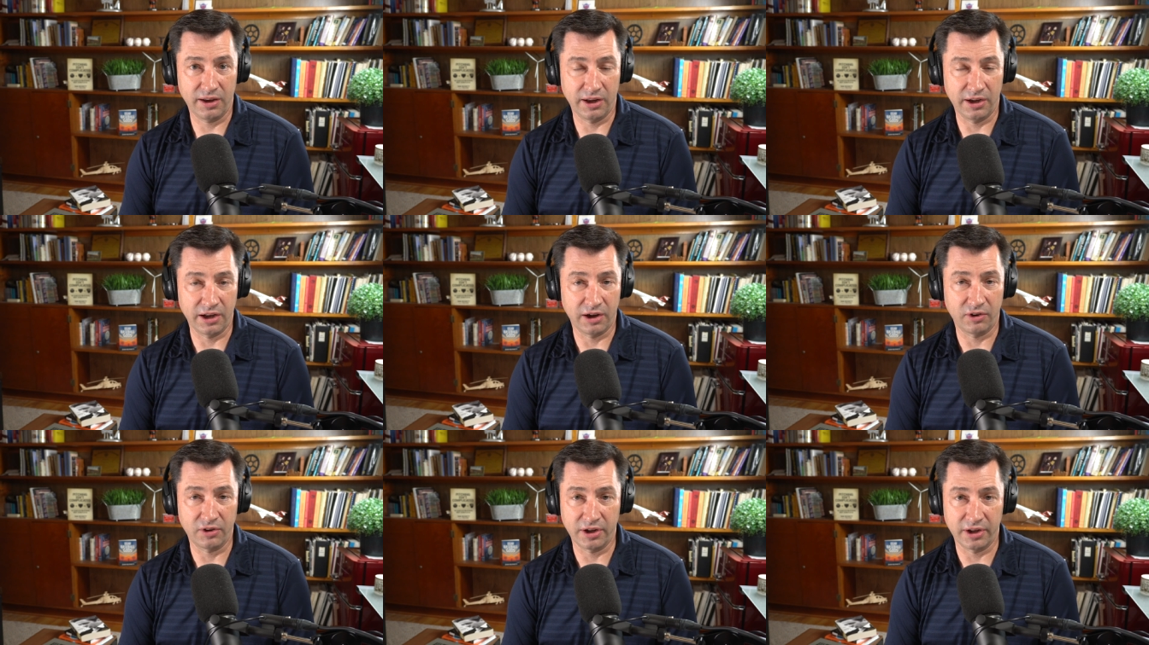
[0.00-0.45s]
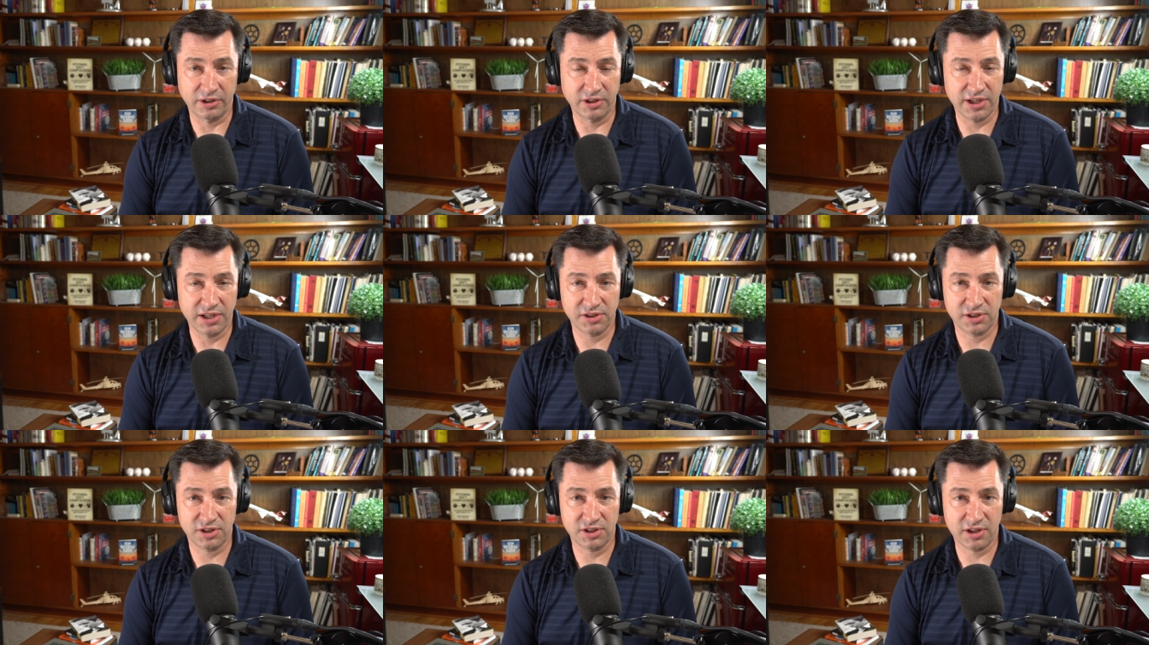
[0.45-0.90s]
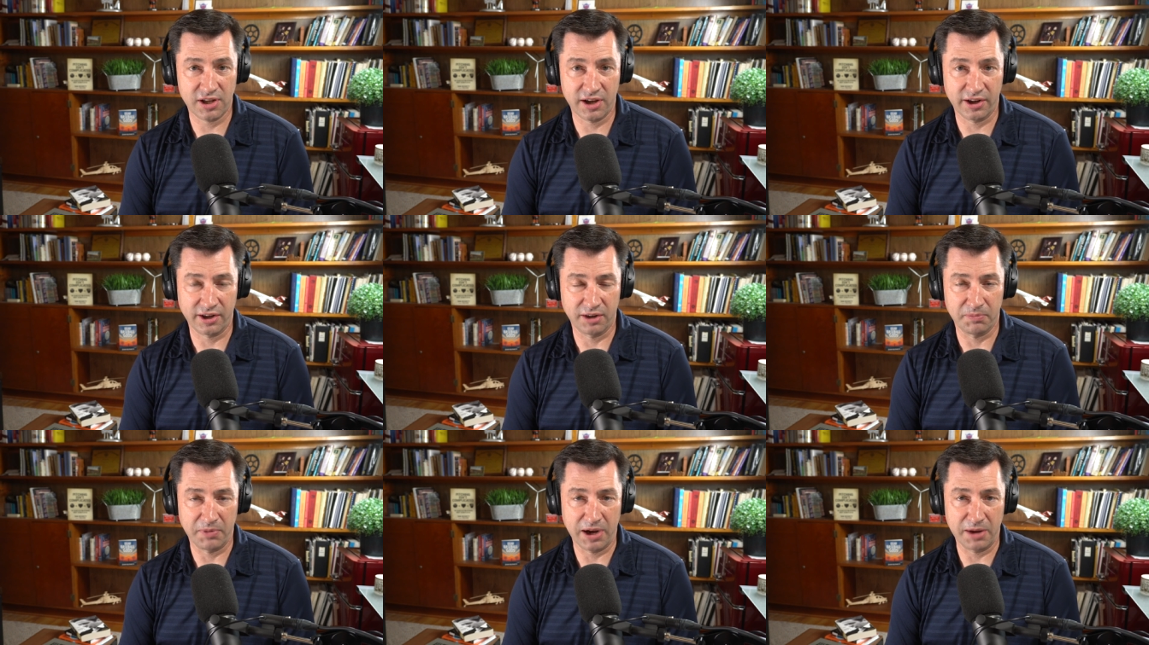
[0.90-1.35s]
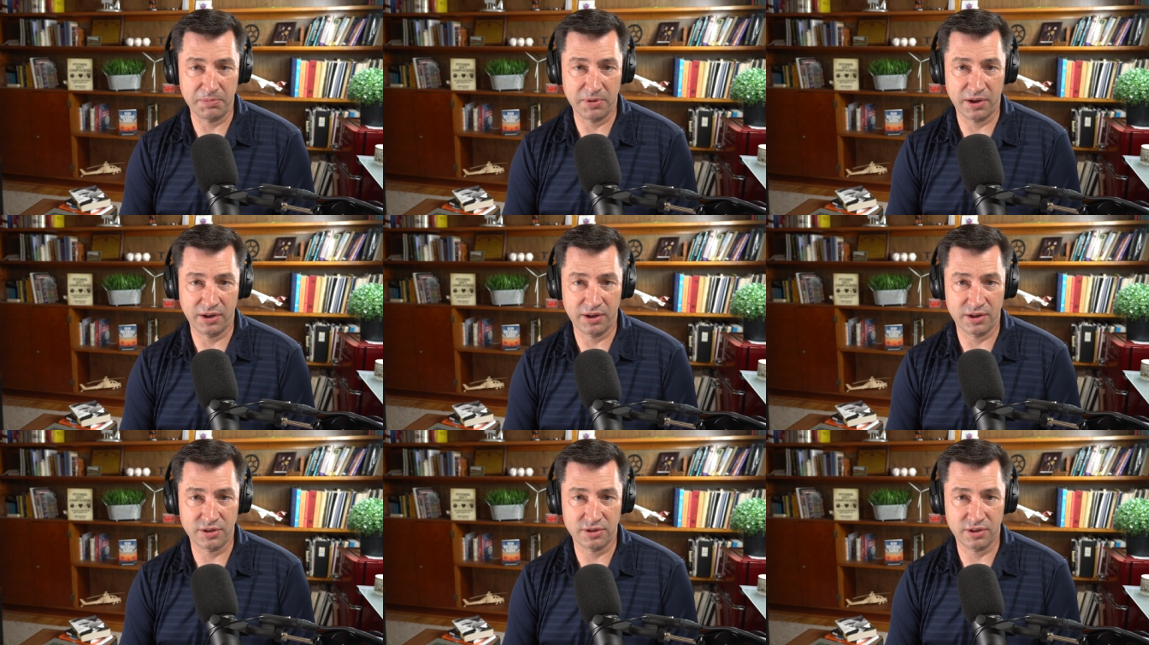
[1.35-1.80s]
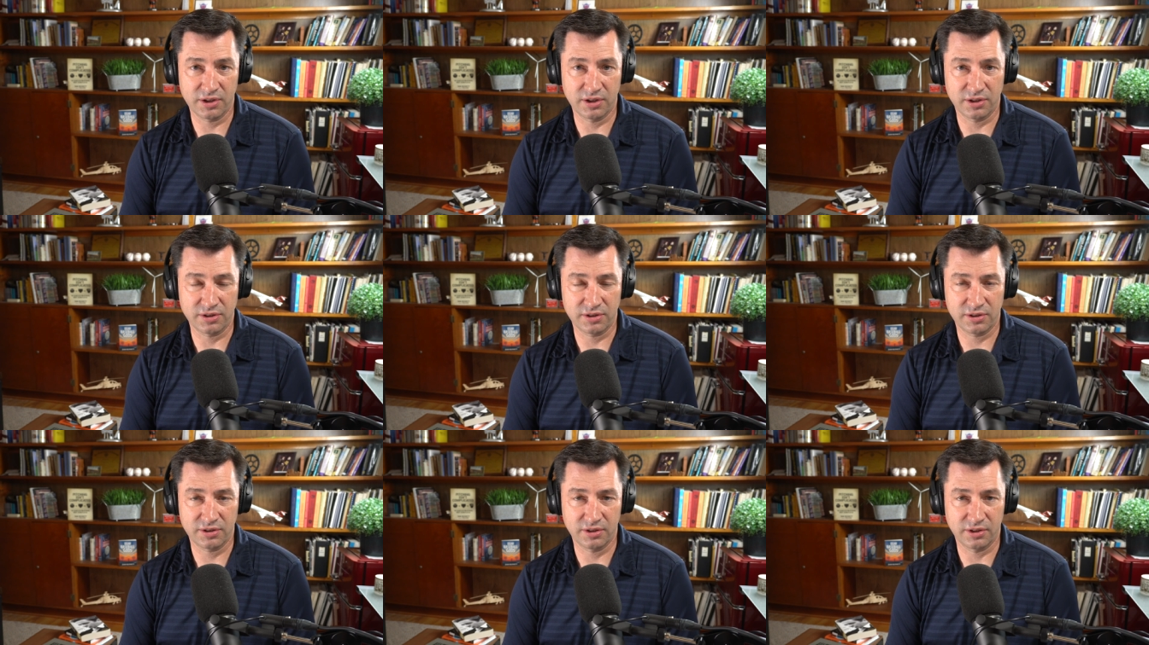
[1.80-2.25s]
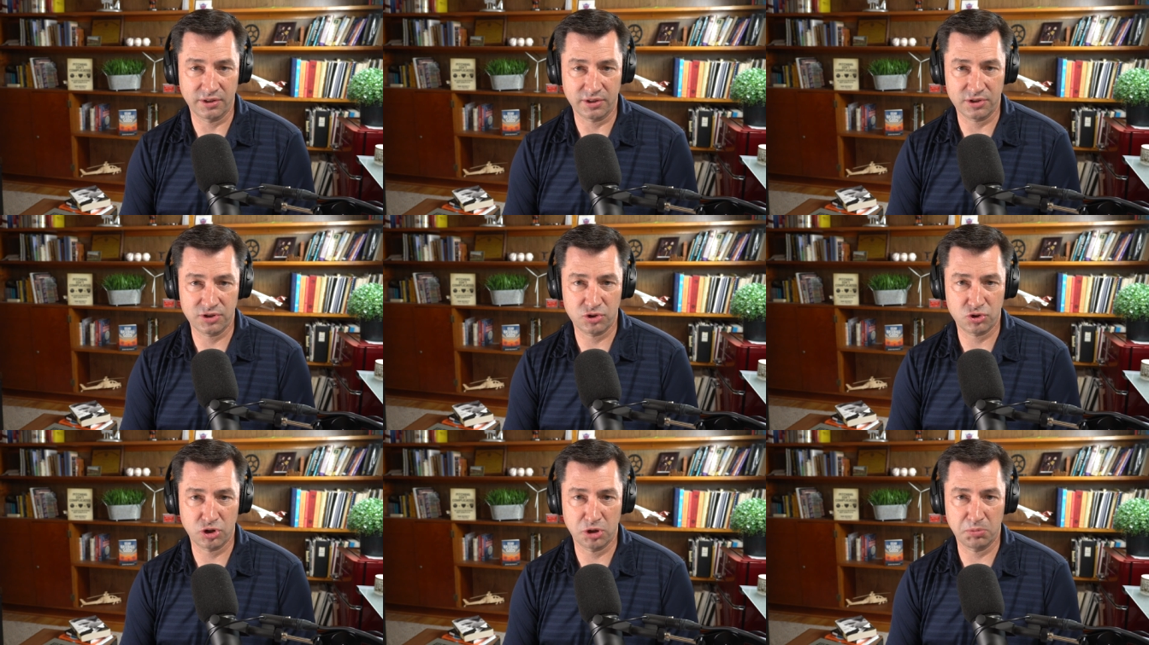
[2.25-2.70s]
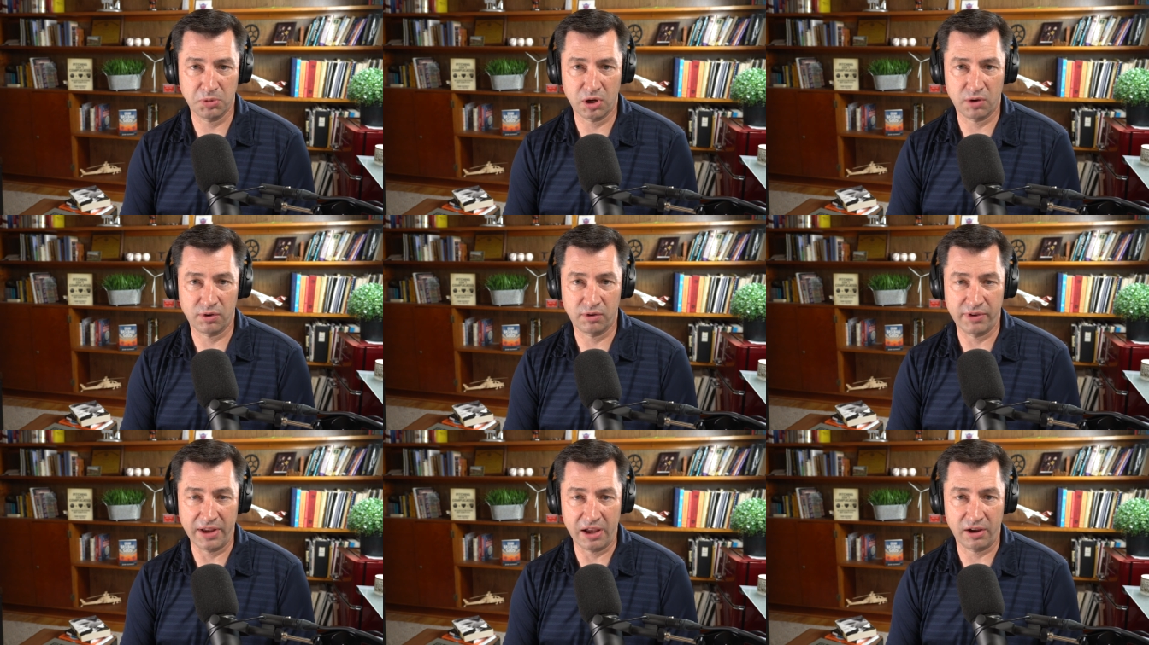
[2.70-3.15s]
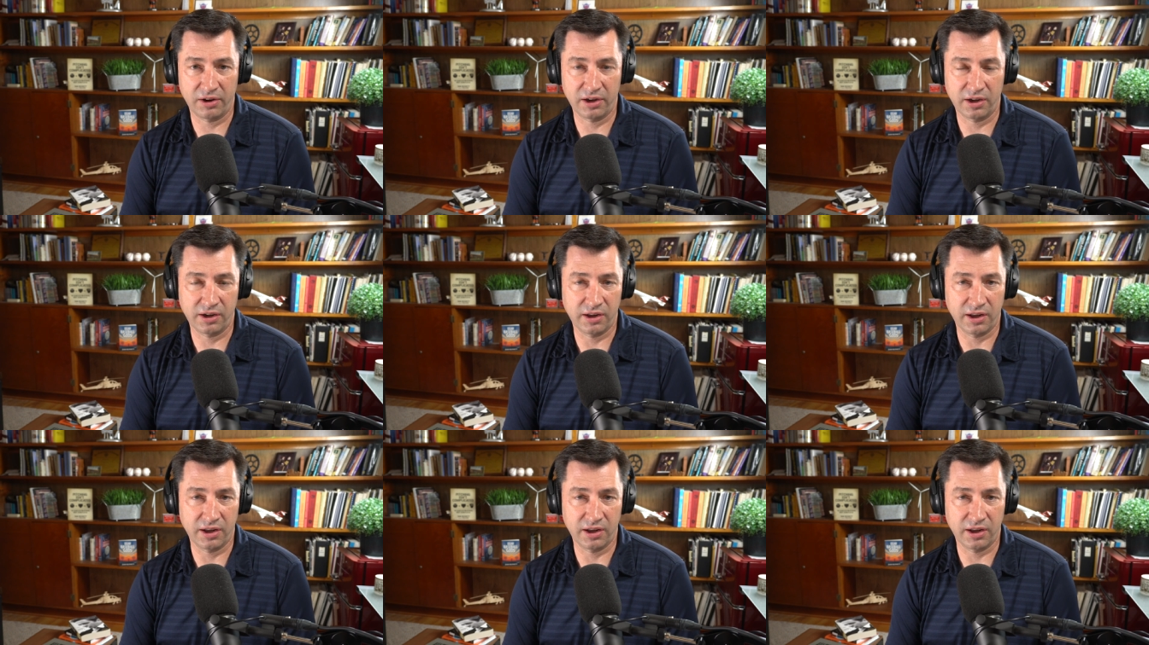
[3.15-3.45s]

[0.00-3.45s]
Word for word: and now, and Tesla stock, in my opinion, is is extremely overvalued.